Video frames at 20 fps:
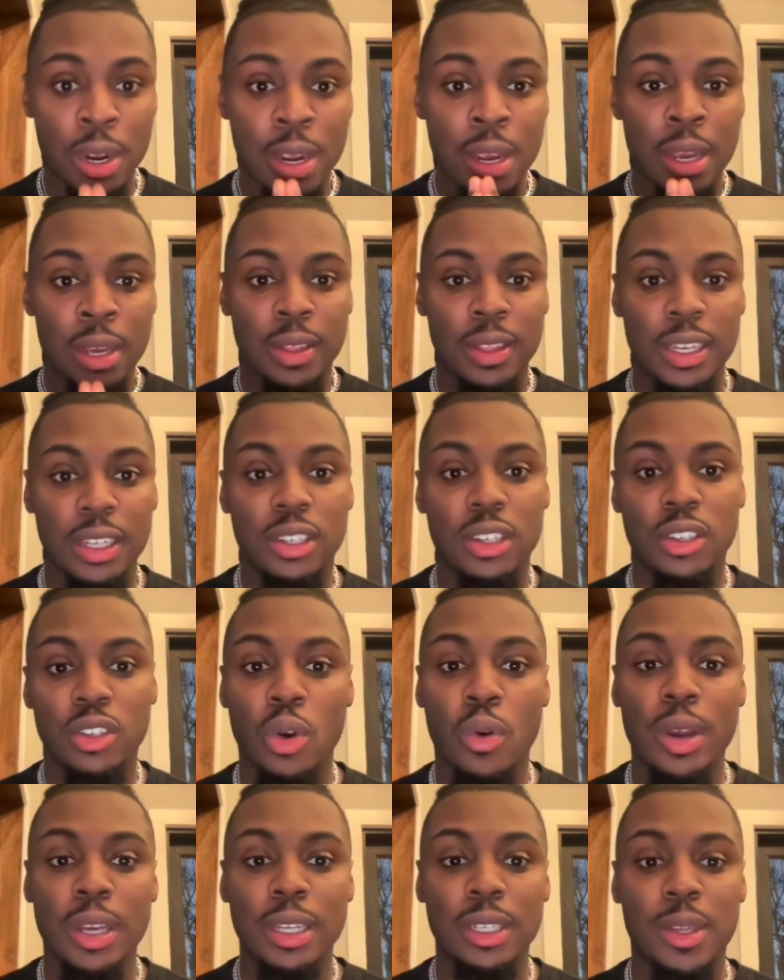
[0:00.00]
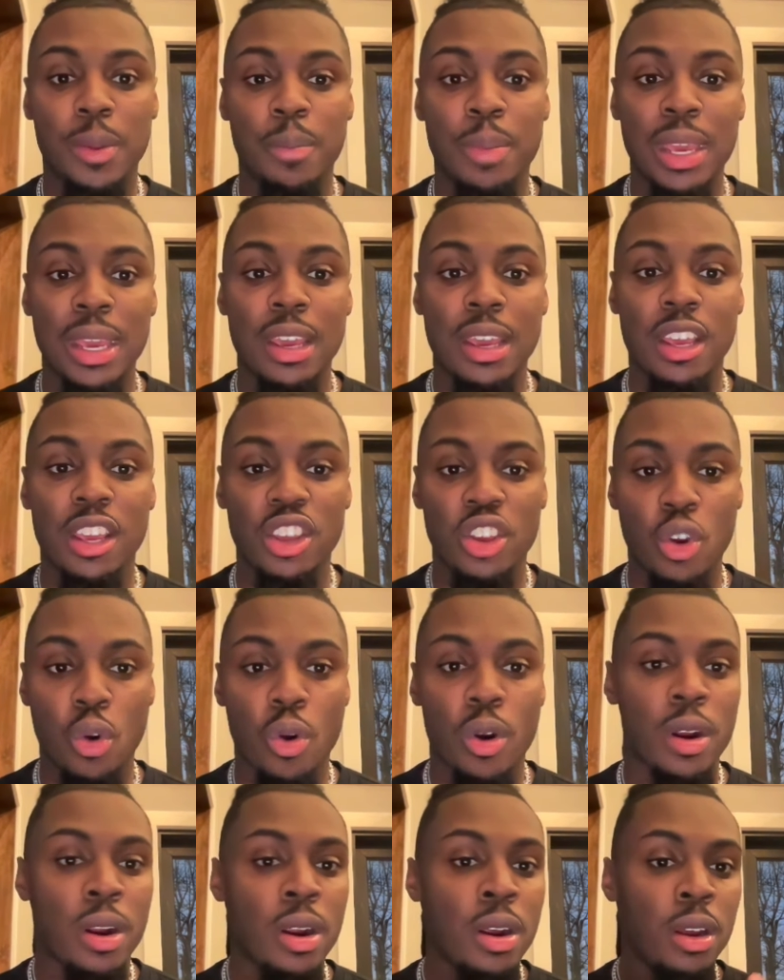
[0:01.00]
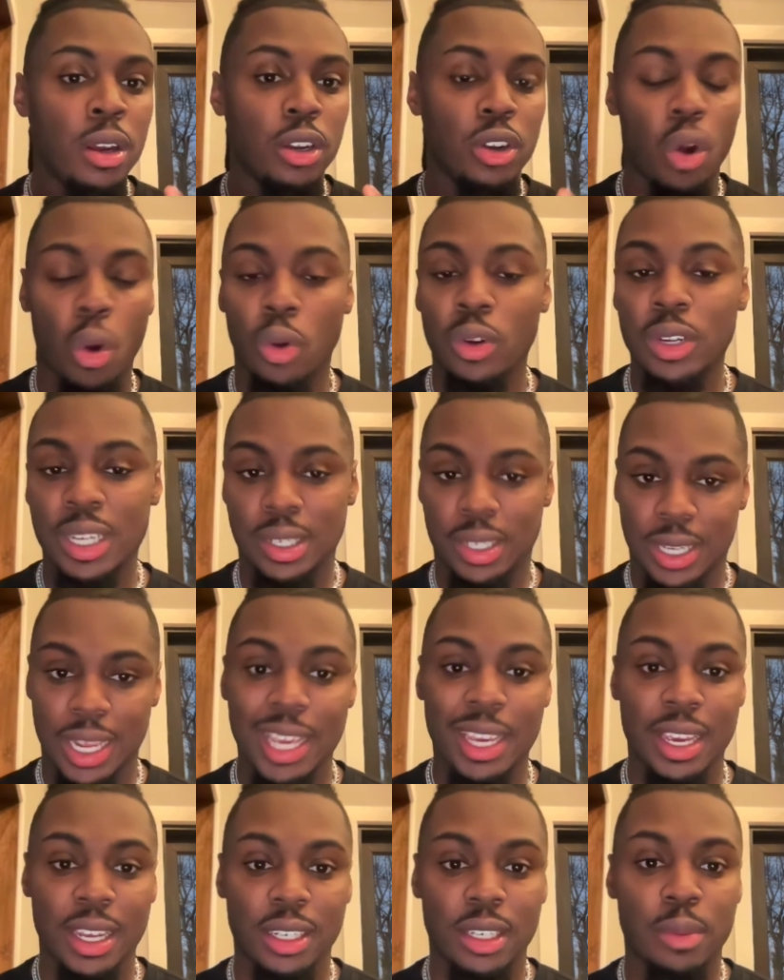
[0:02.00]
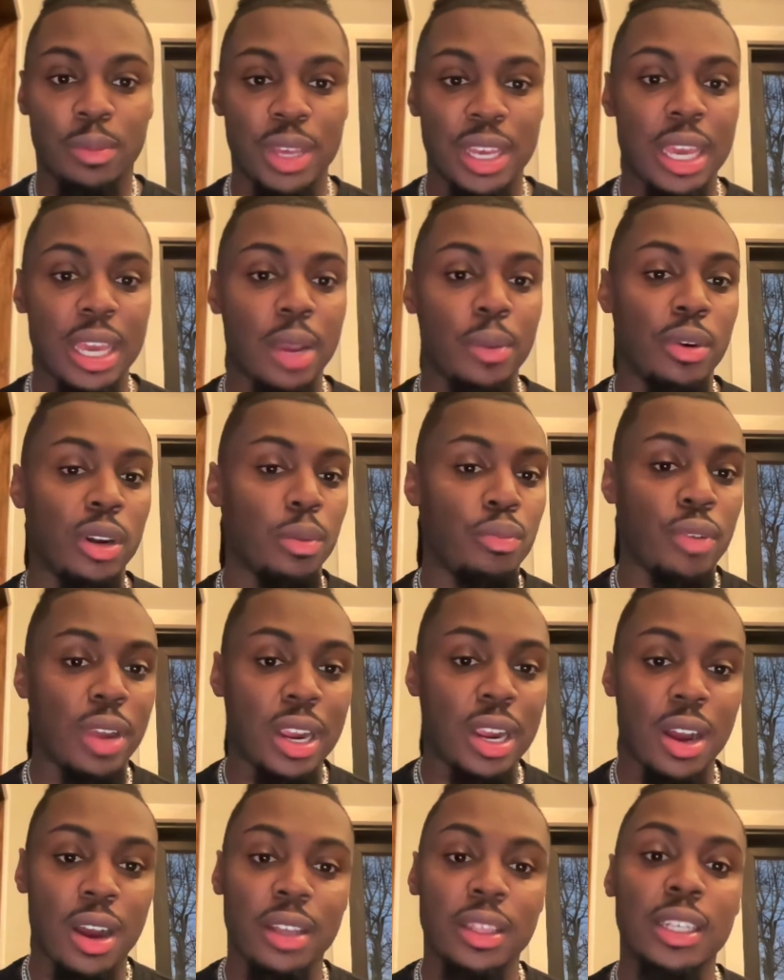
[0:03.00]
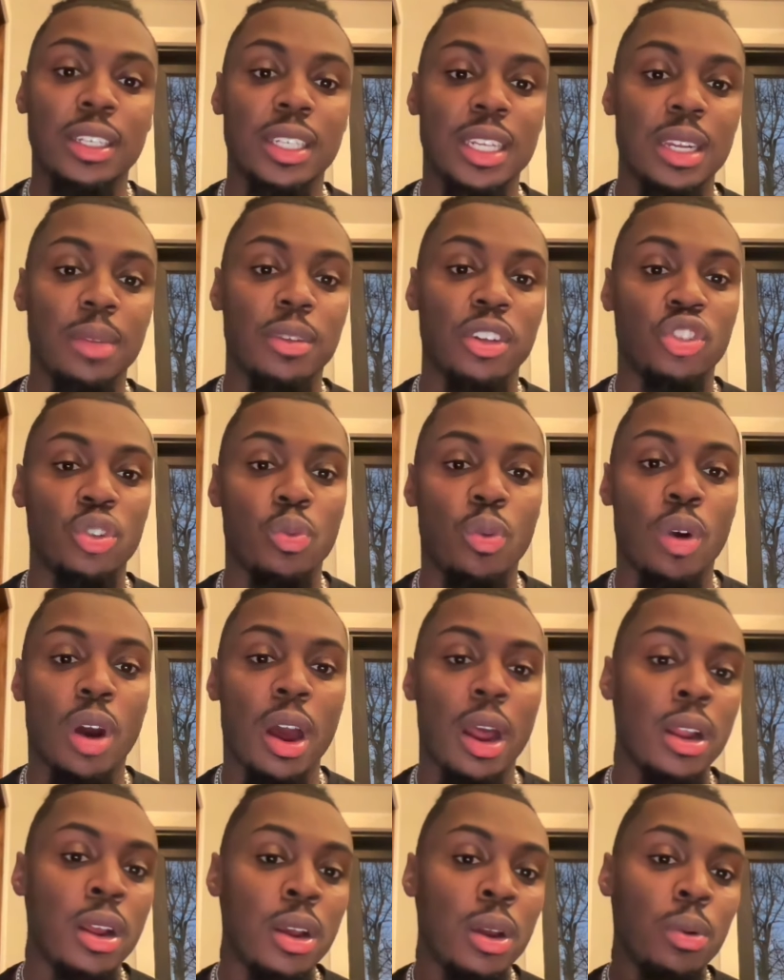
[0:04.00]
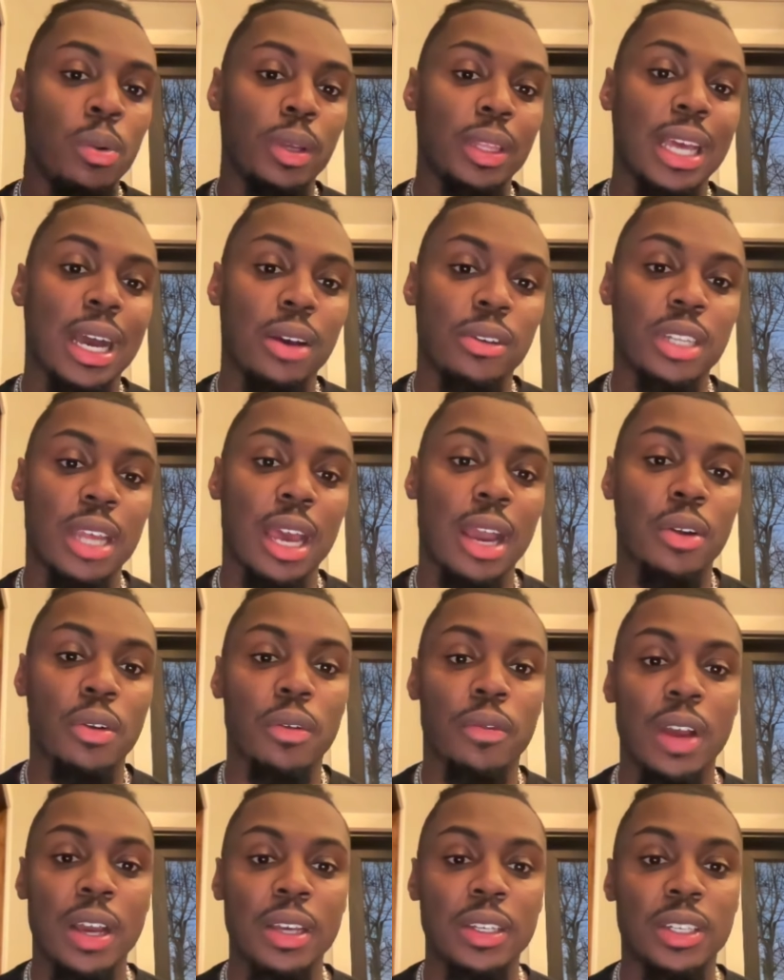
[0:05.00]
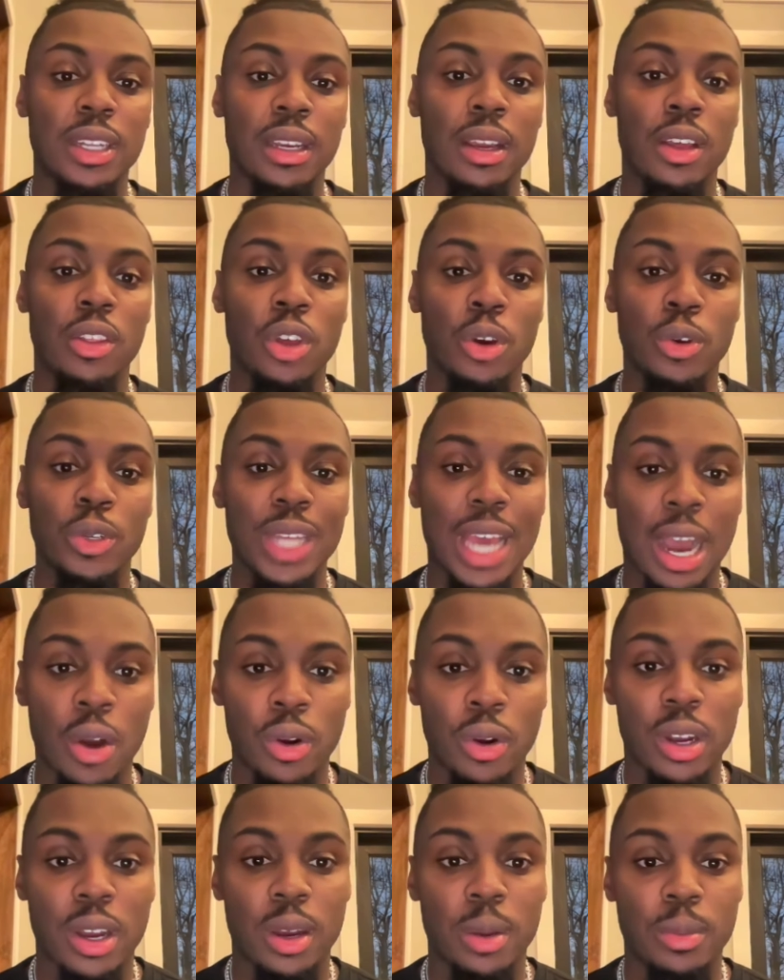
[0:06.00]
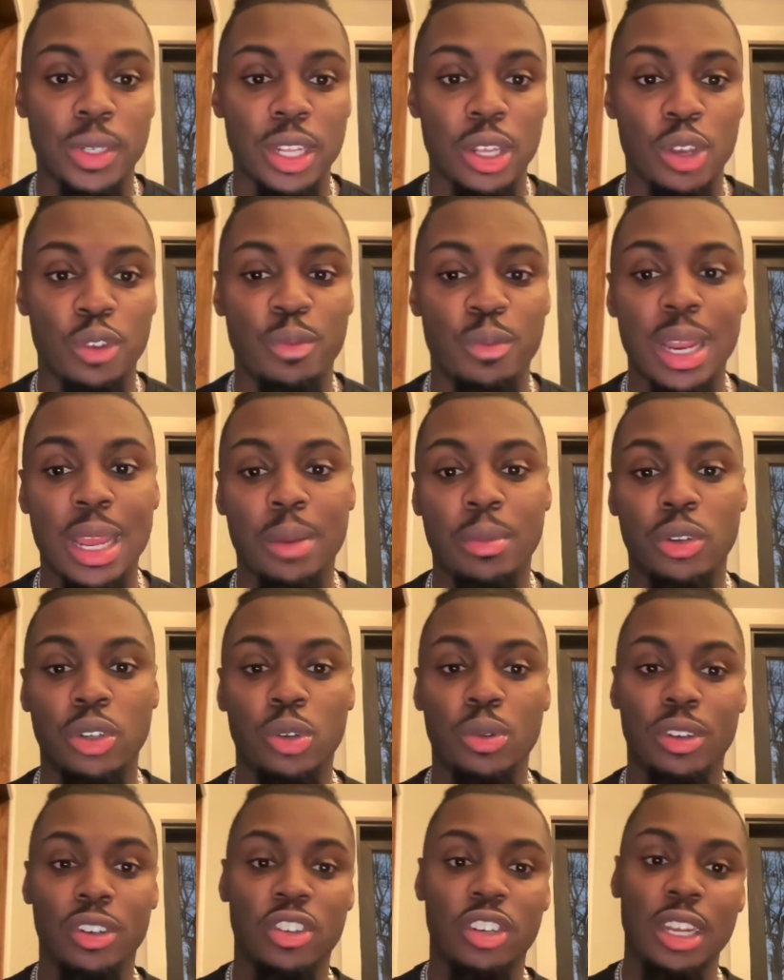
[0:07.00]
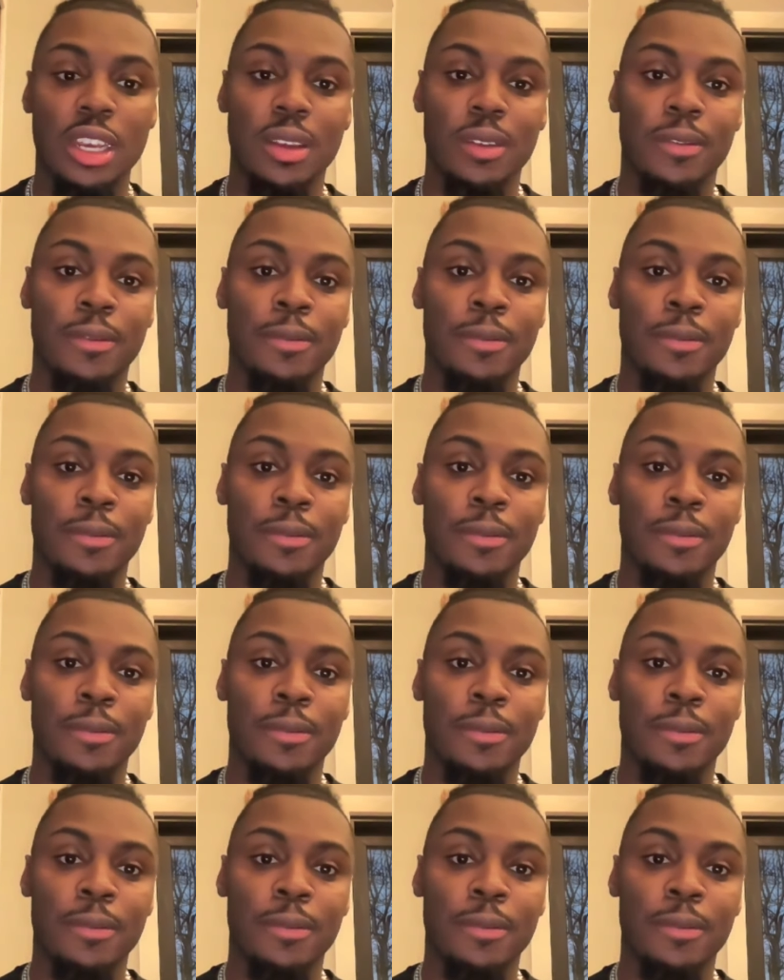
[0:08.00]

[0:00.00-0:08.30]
this is going to be your golden ticket to being able to bring on the team that you want without sacrificing those outcomes that you've been able to achieve.